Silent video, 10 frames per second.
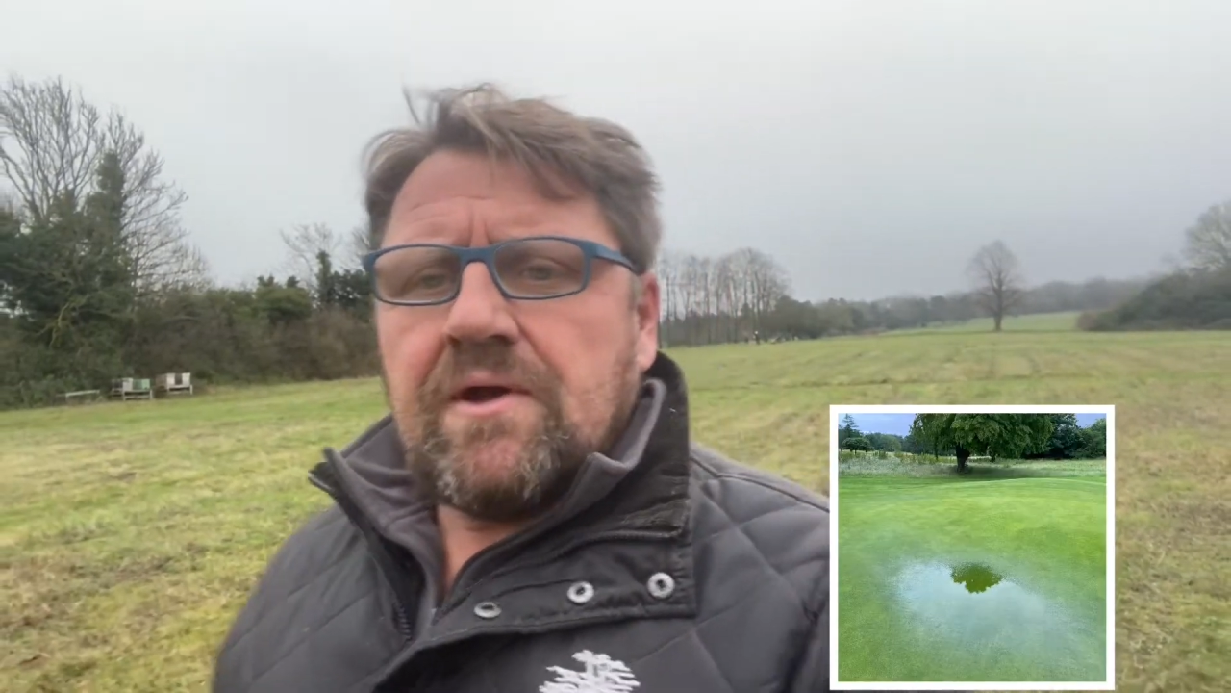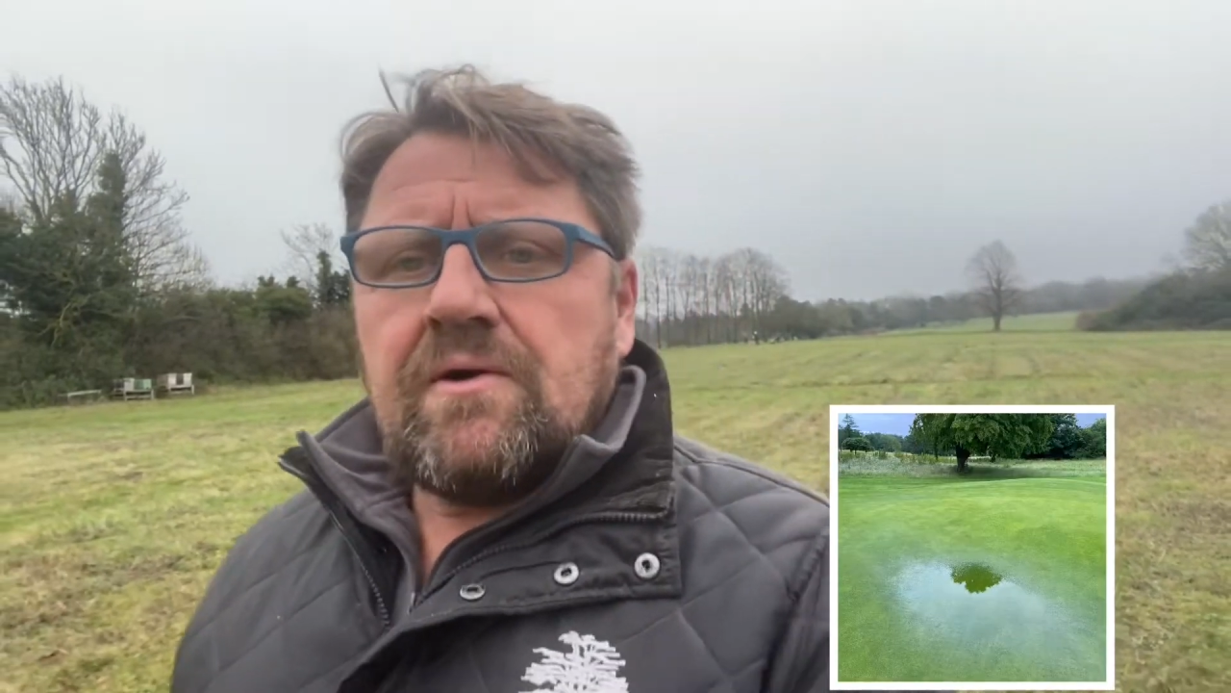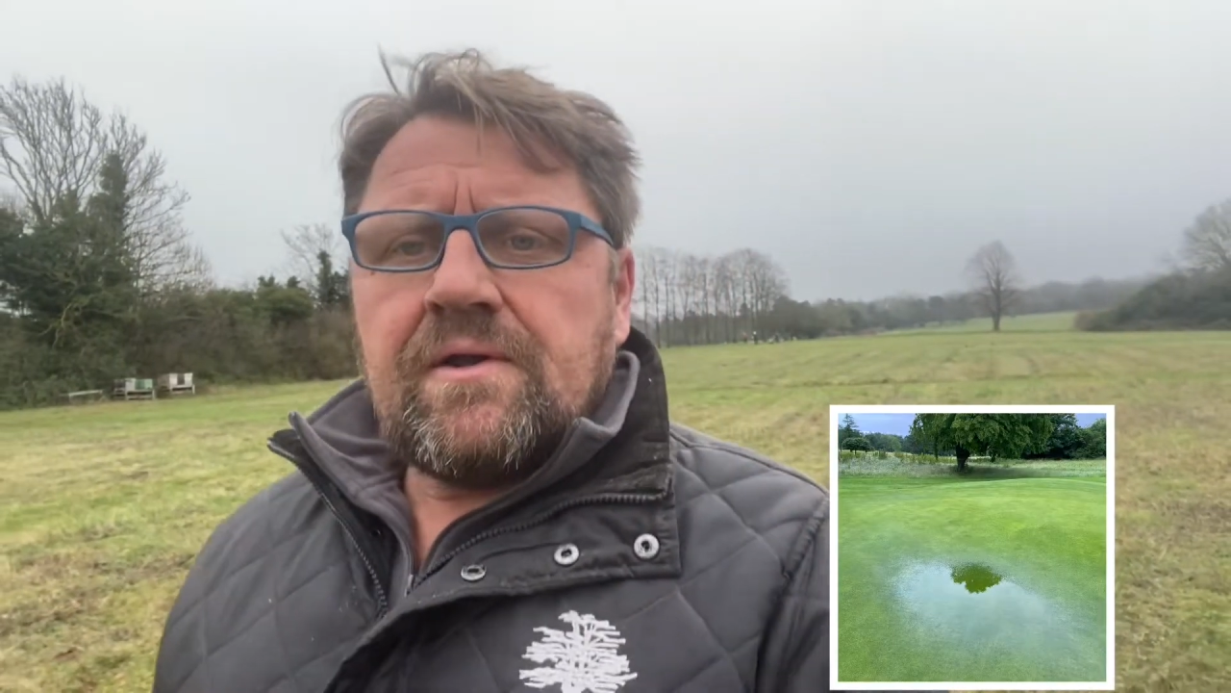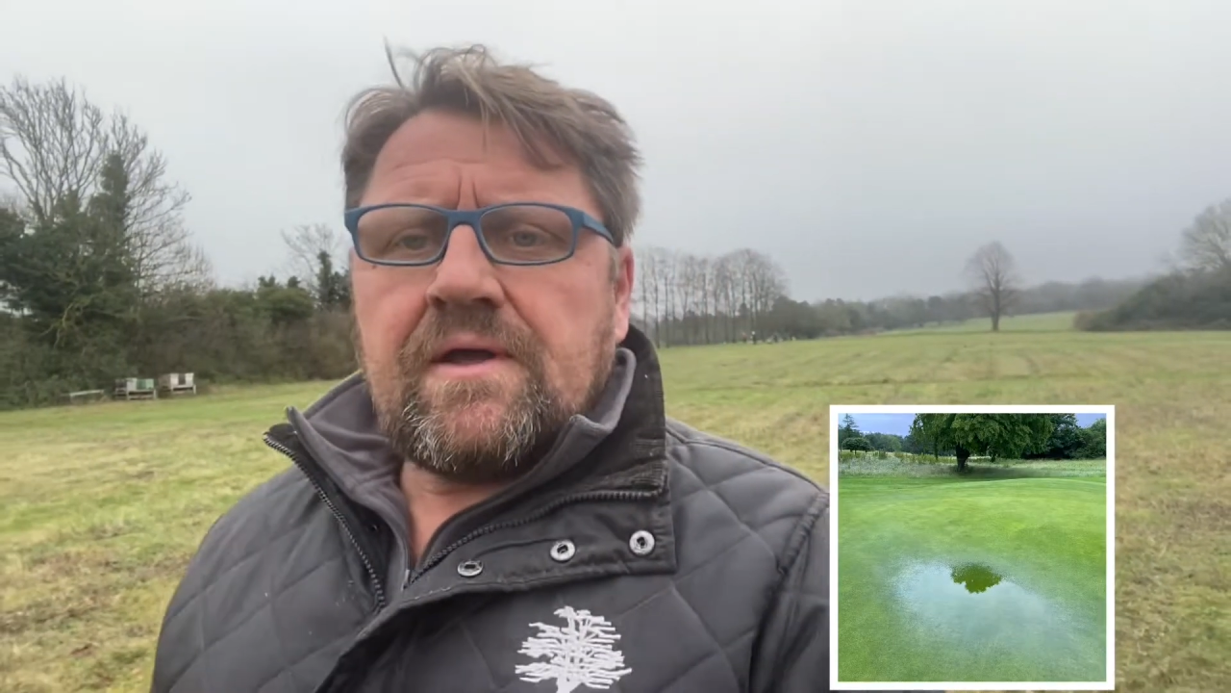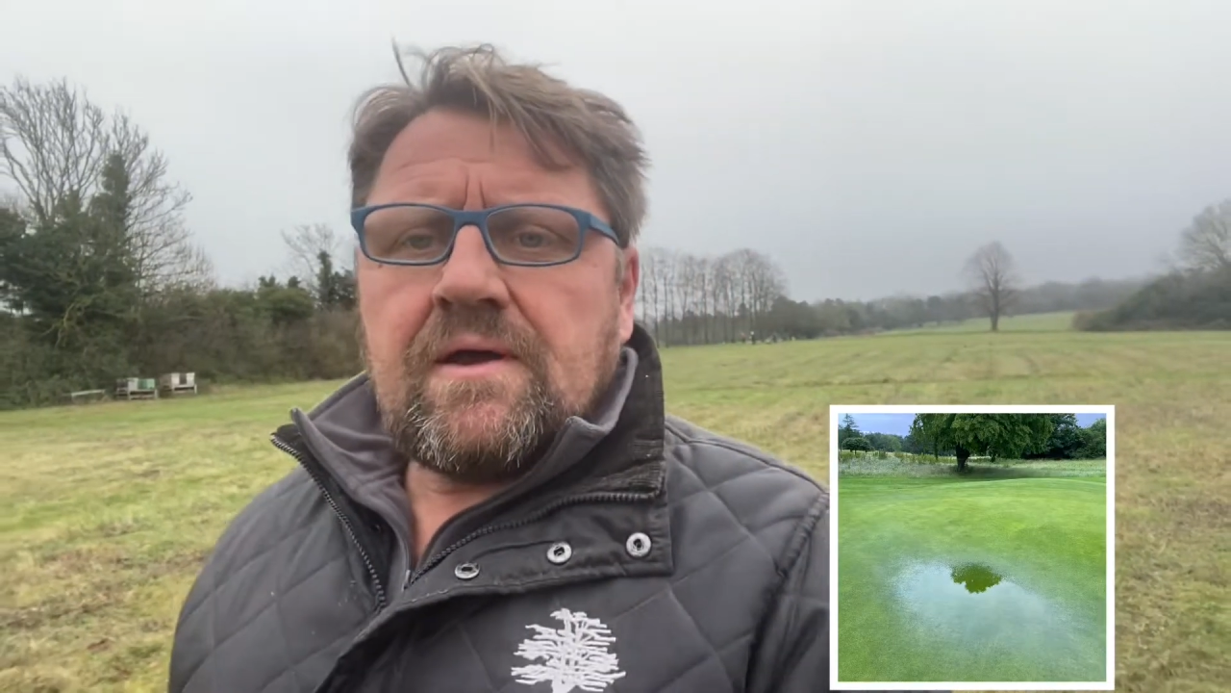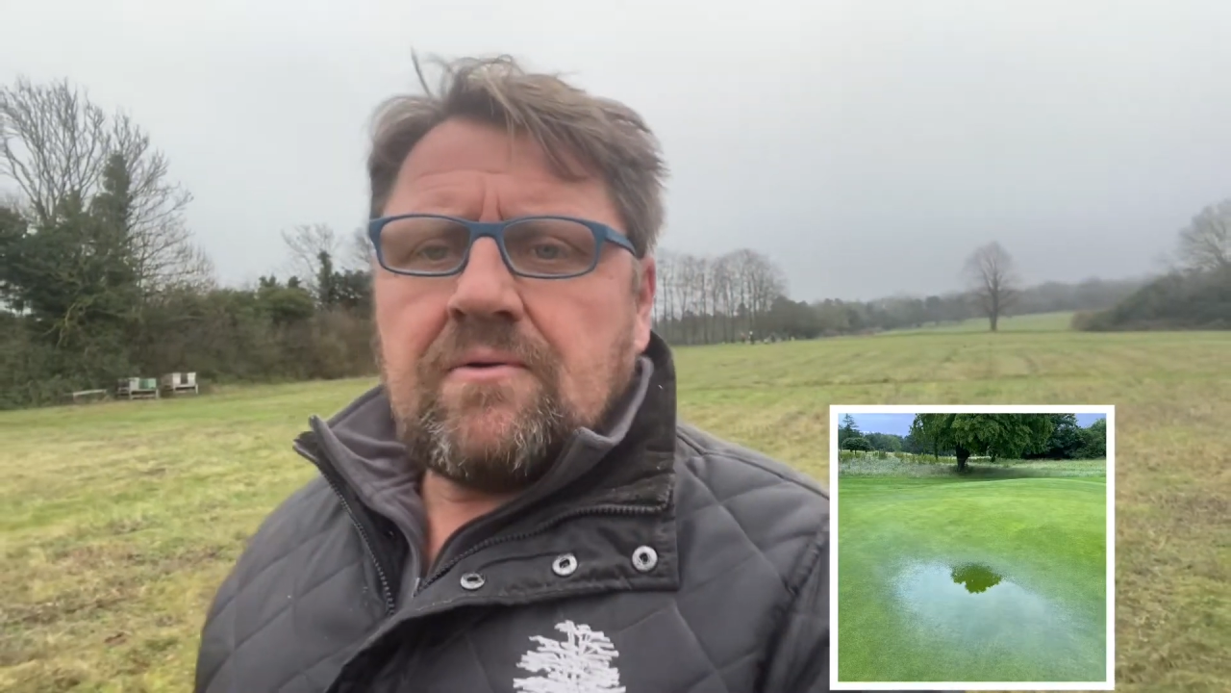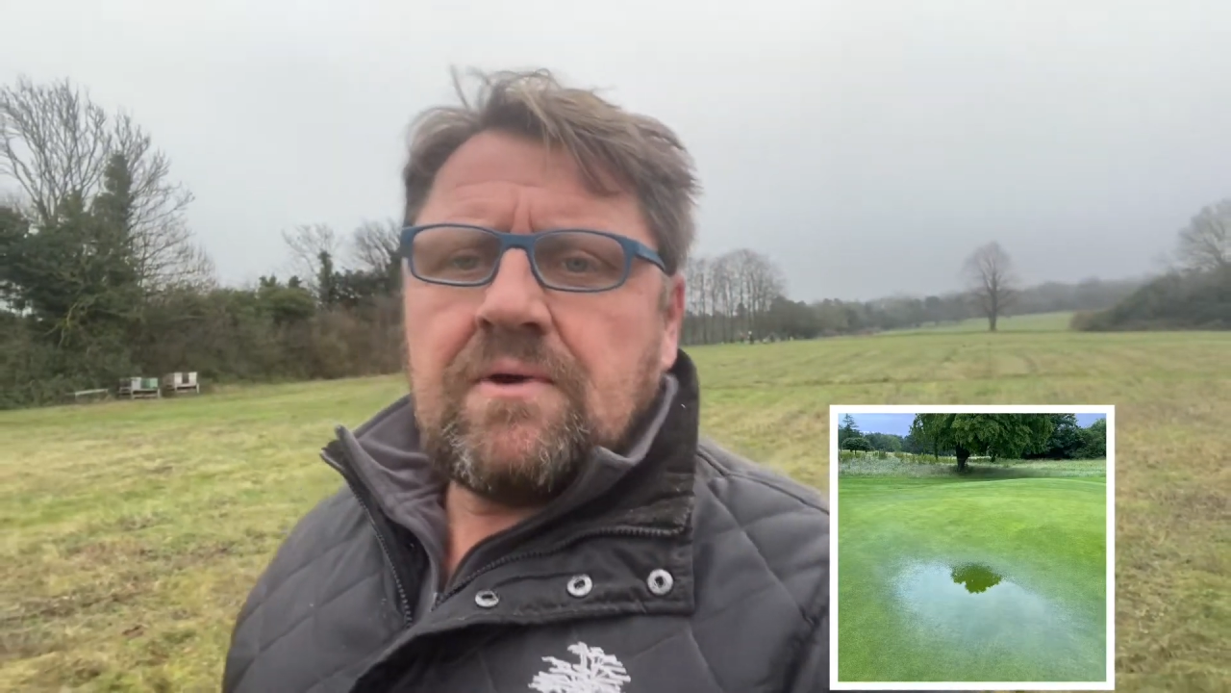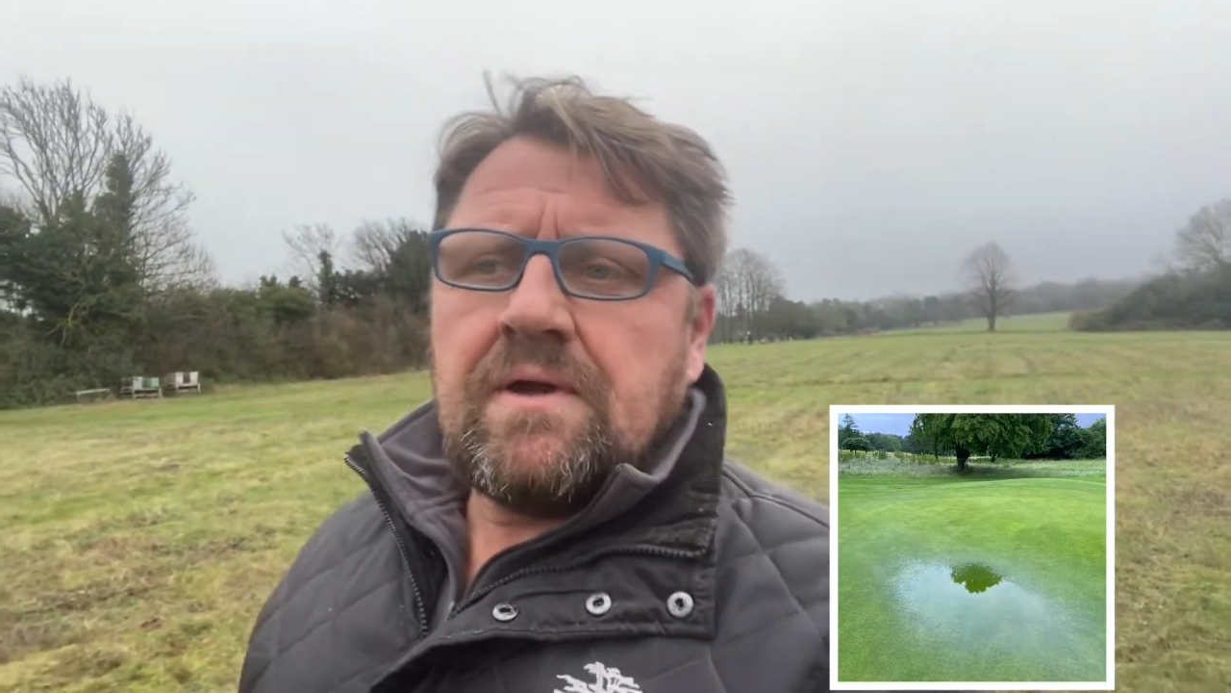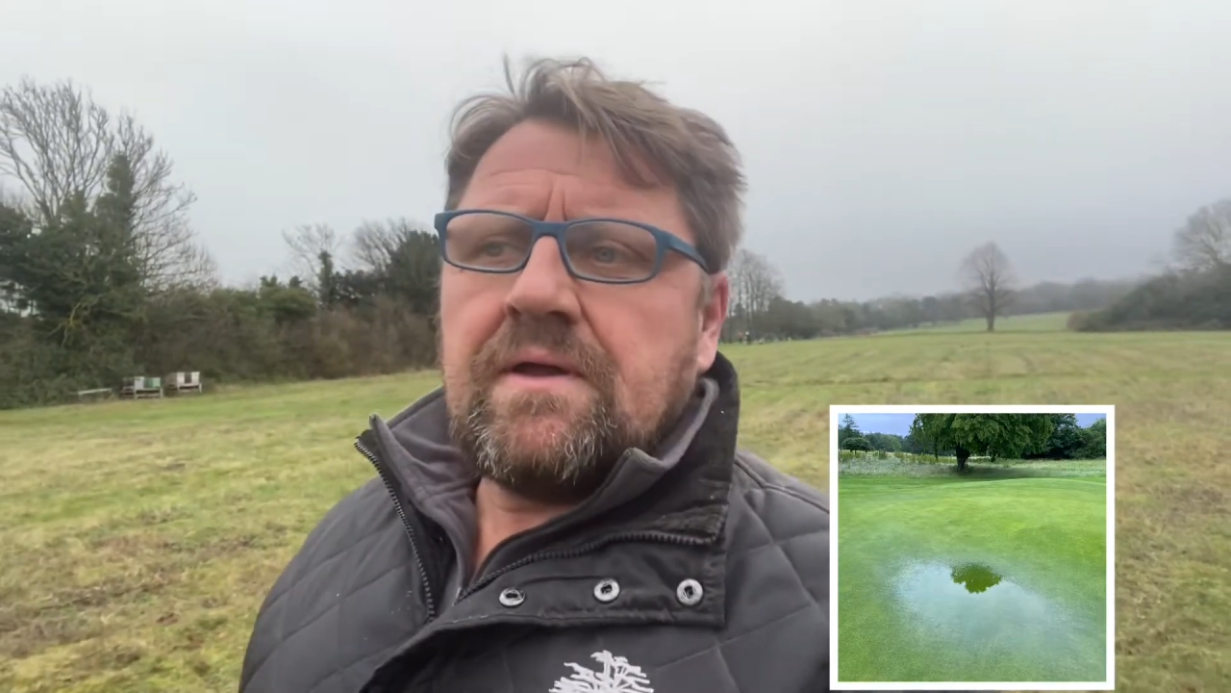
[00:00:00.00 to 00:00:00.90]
are now